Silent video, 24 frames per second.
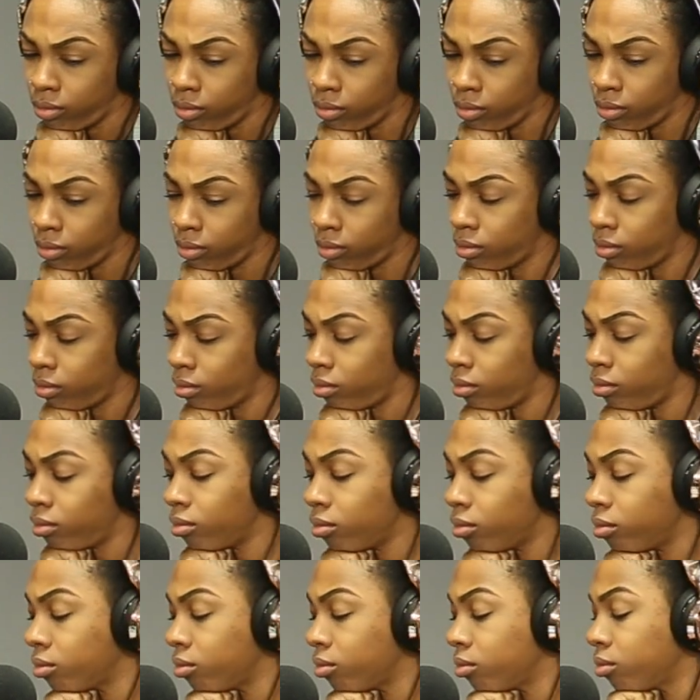
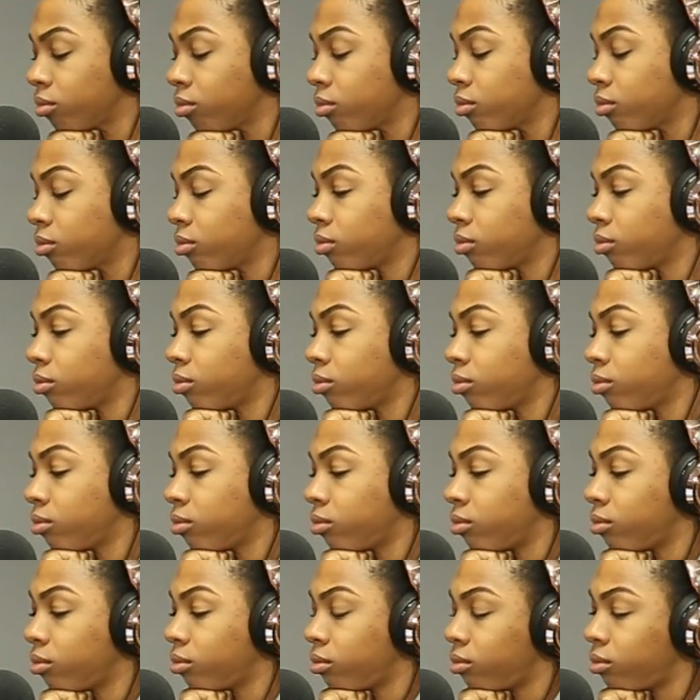
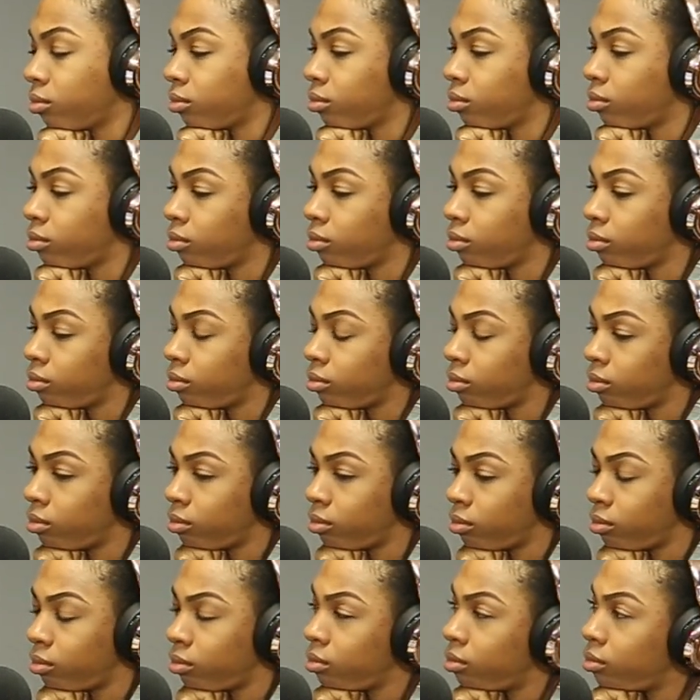
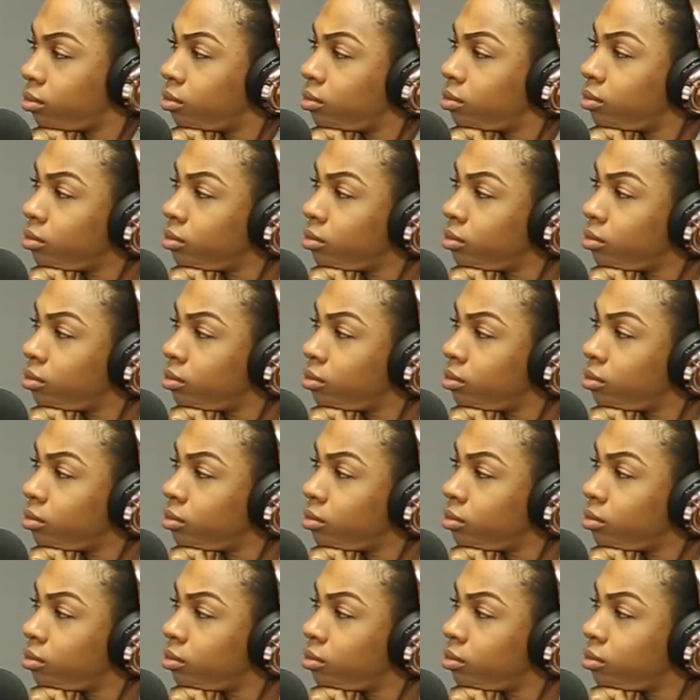(not speaking)